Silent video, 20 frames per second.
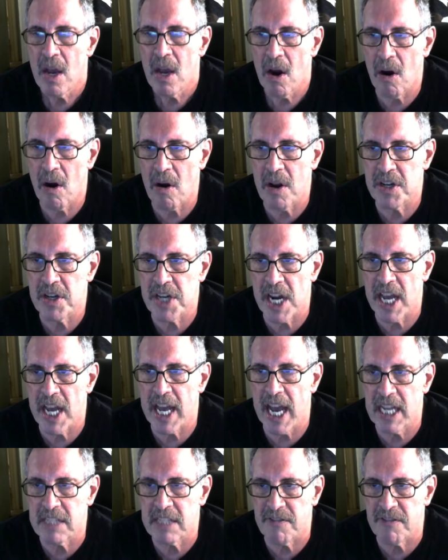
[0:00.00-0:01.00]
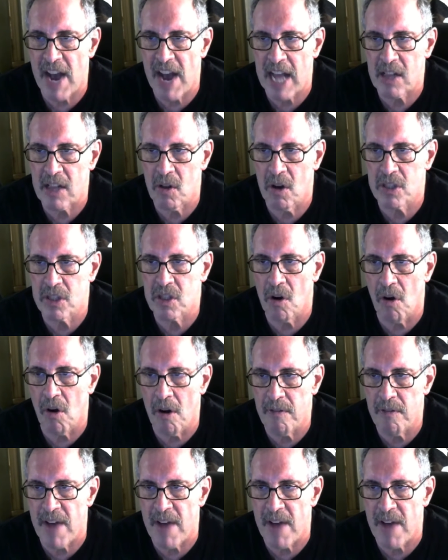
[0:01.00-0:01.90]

ergogenic aids, fat loss, all